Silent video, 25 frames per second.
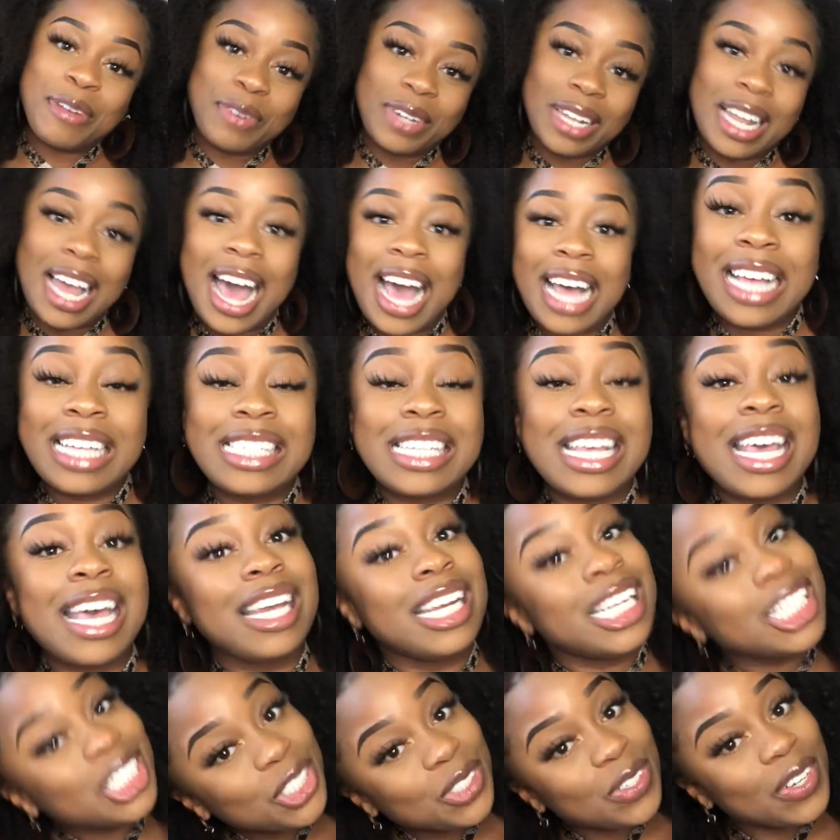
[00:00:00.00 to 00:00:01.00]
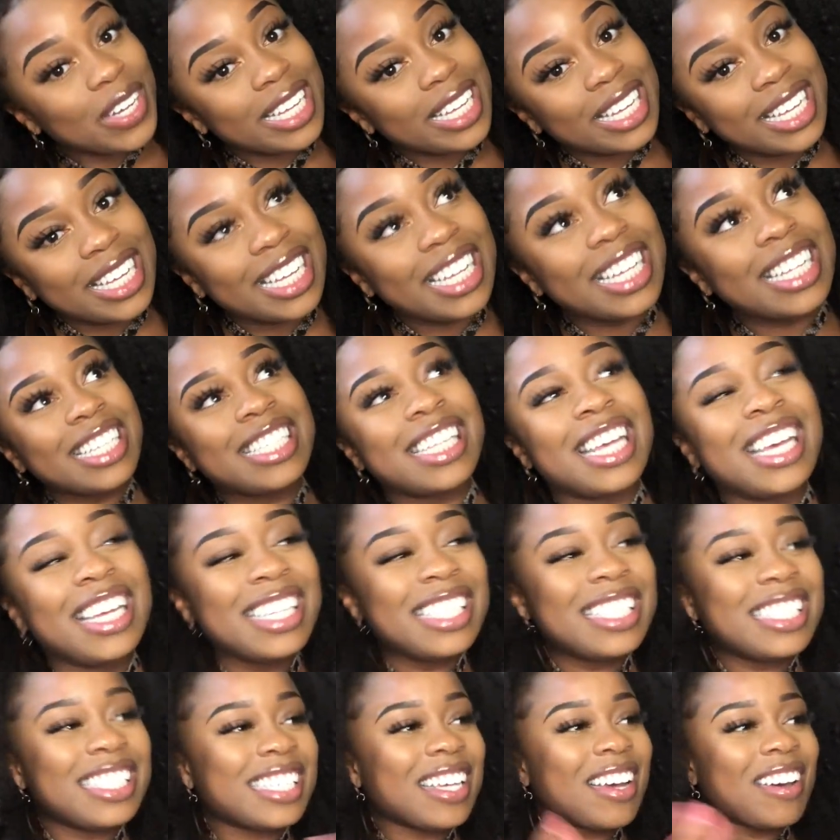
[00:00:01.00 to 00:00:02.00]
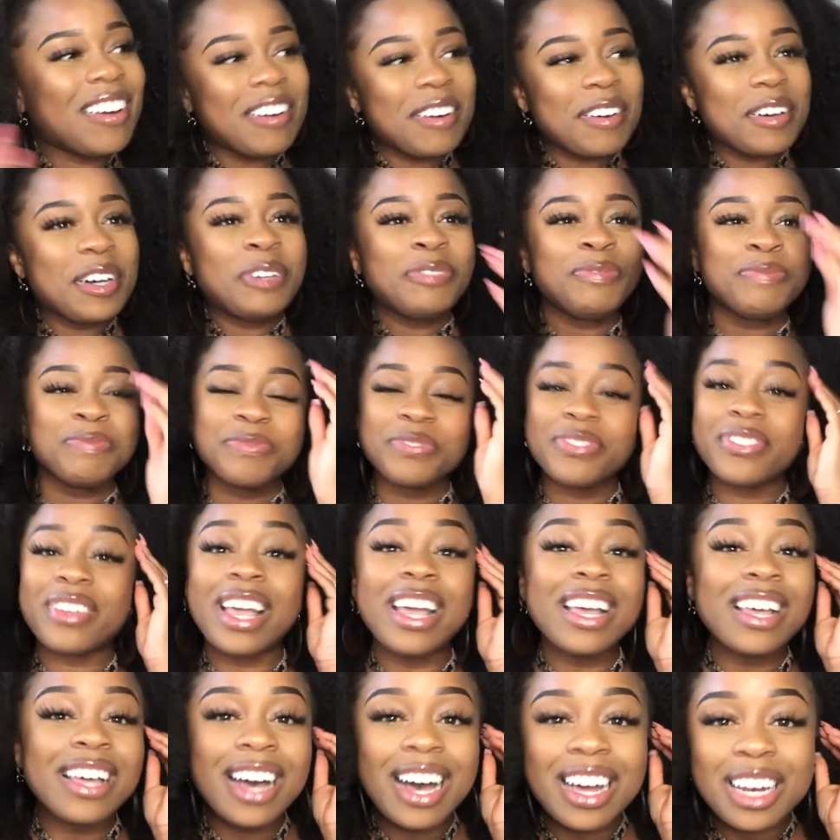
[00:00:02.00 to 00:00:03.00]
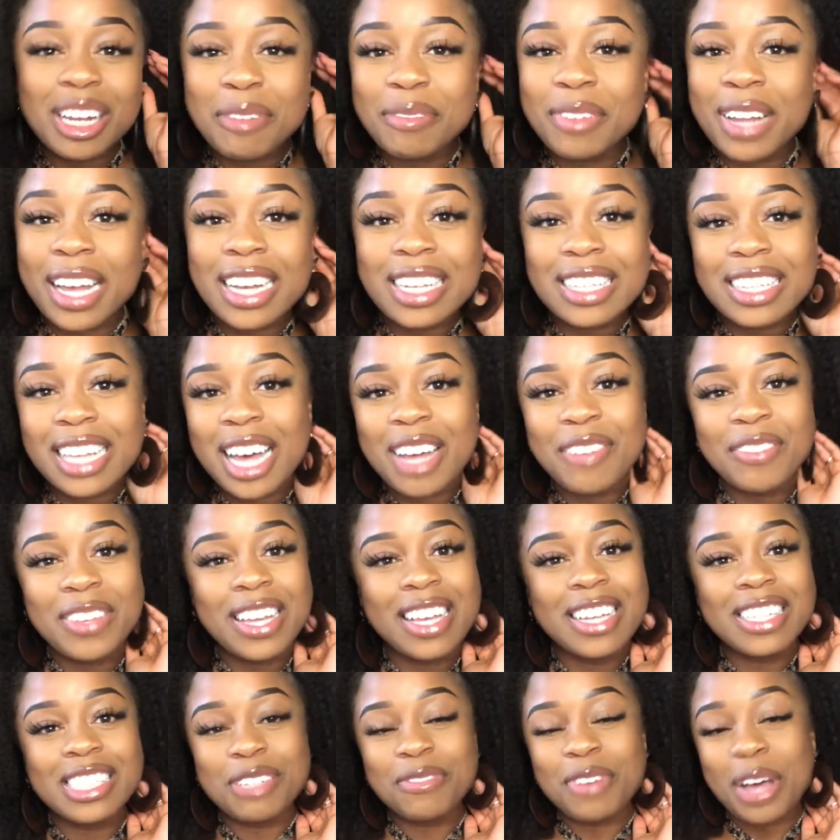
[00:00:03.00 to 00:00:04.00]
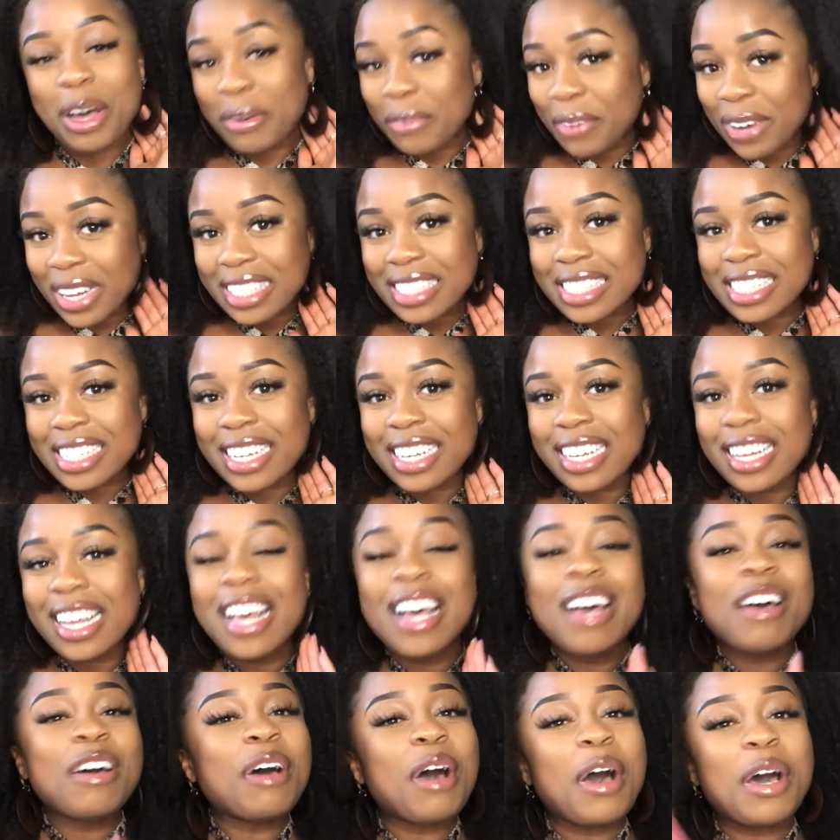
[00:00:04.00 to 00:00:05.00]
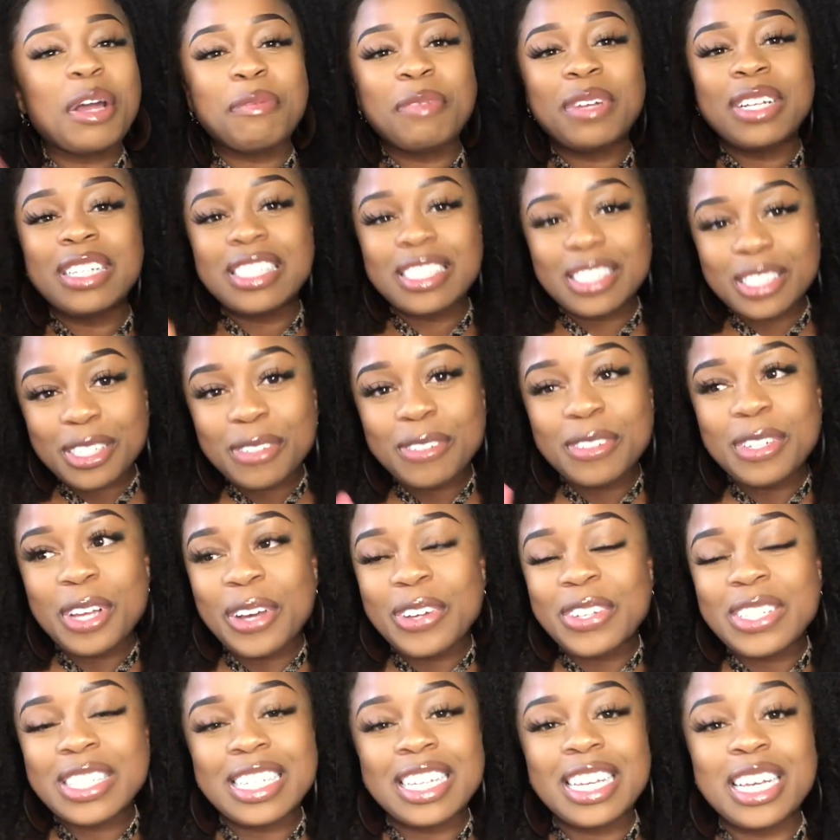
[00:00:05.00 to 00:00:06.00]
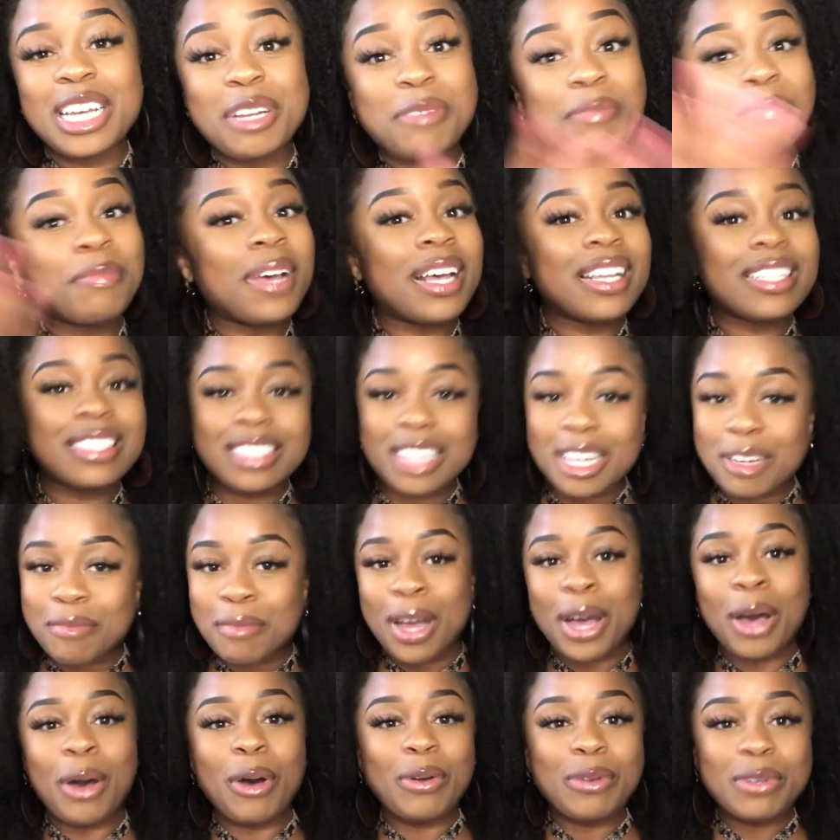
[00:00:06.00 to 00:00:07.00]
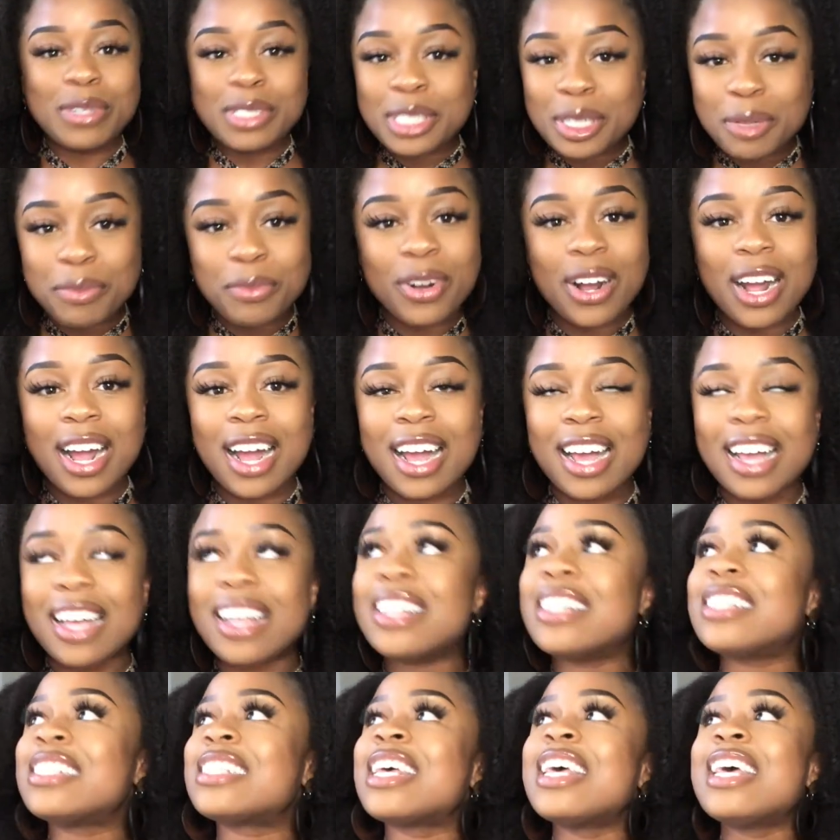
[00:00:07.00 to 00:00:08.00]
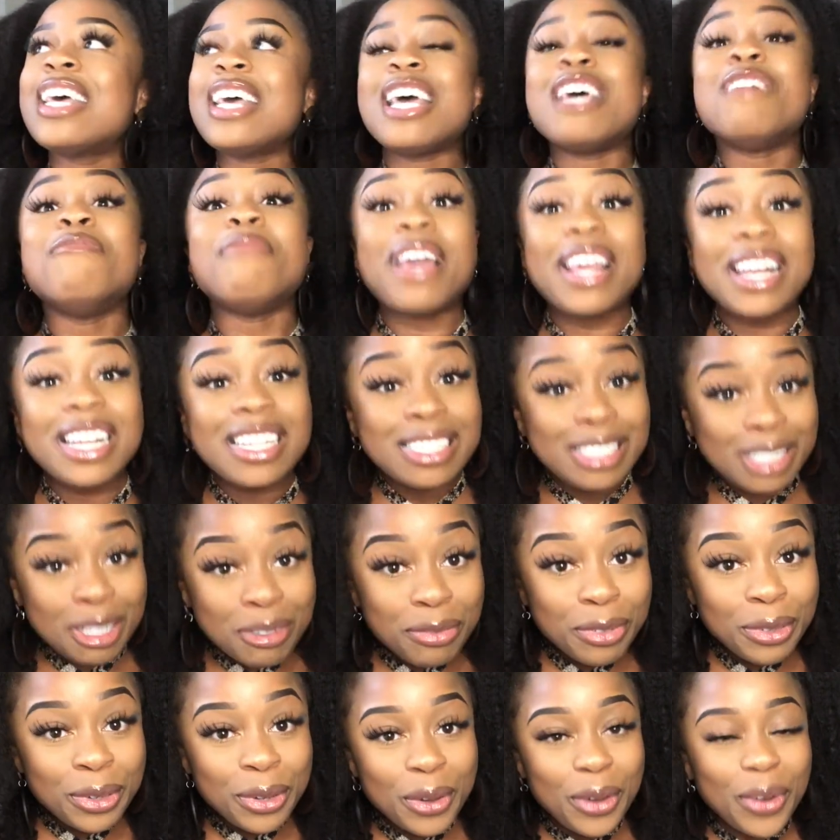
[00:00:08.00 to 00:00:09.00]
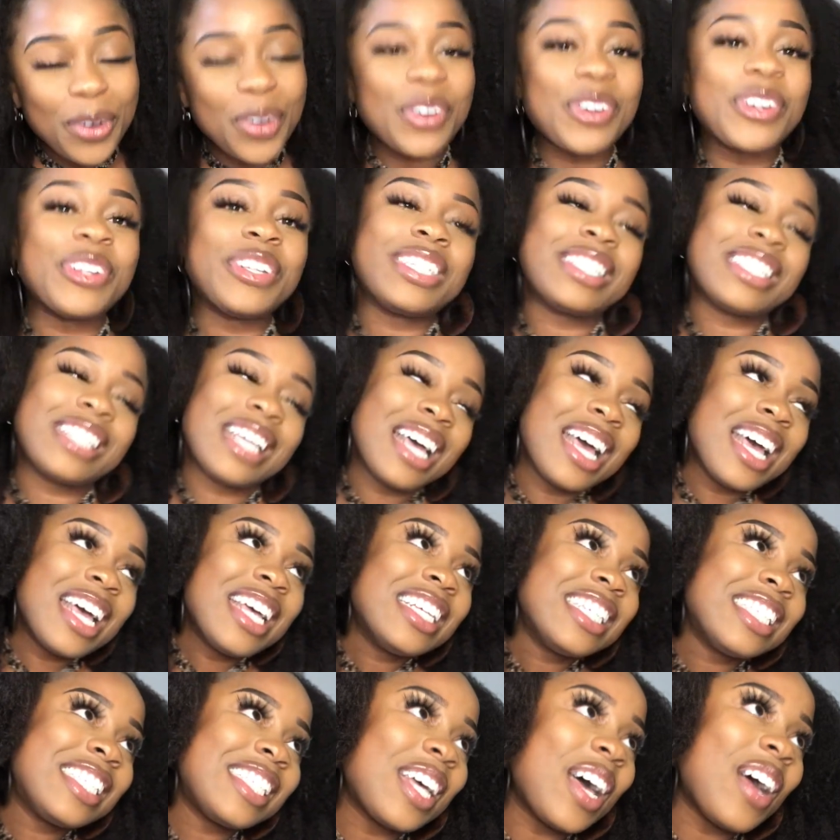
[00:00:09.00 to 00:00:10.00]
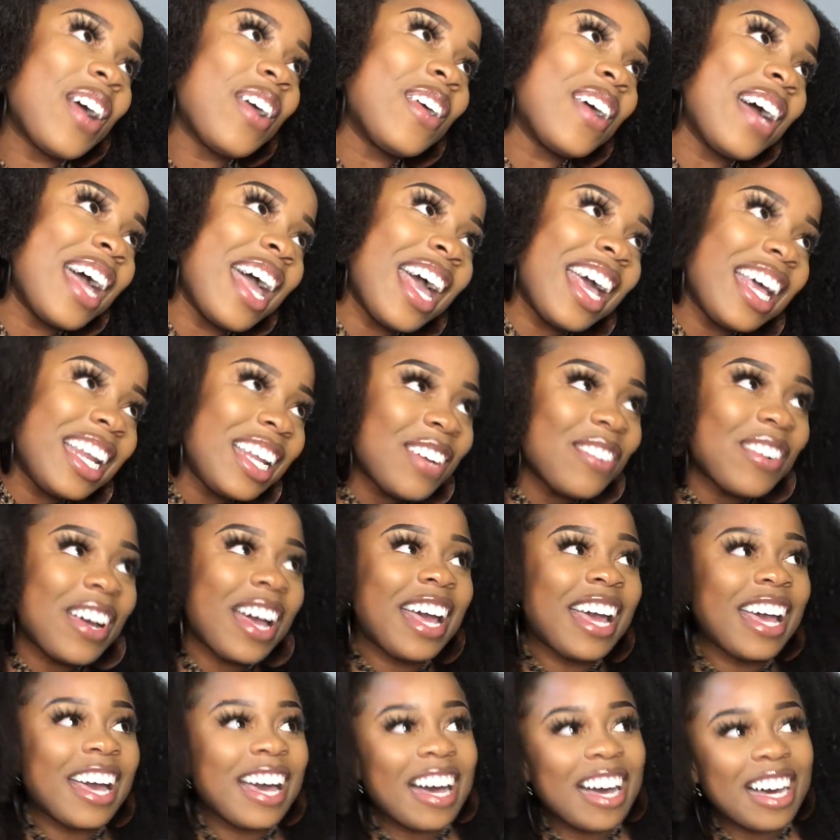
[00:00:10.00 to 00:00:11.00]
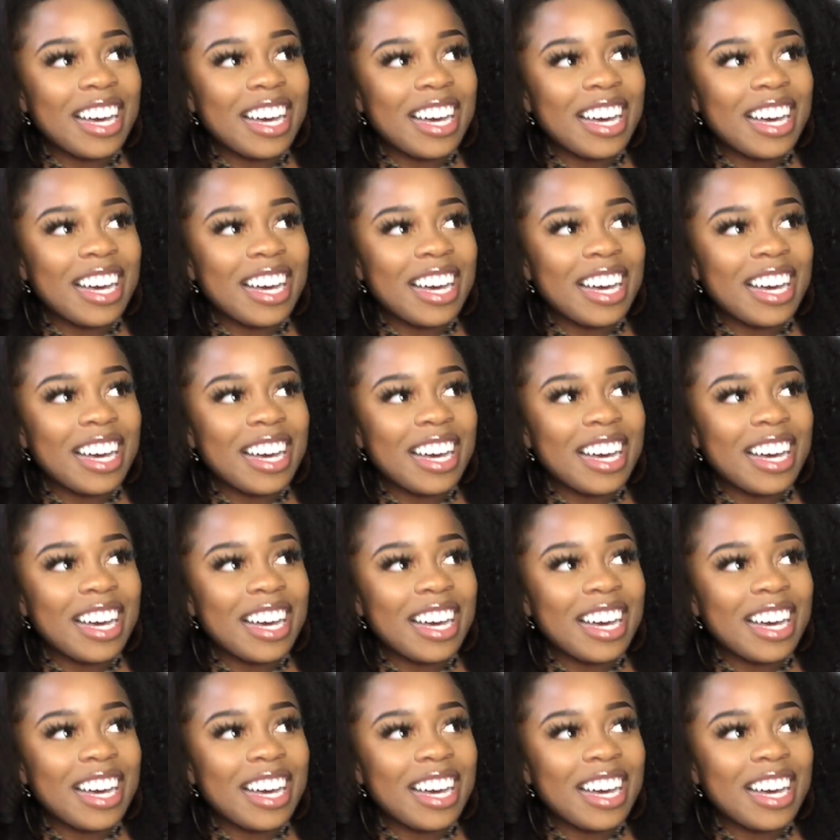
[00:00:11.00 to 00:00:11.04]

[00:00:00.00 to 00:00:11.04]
relax, and enjoy it. So thank God I'm like that, because if I wasn't, I would have been too nosy and messed up my own surprise and made it difficult. So anyway,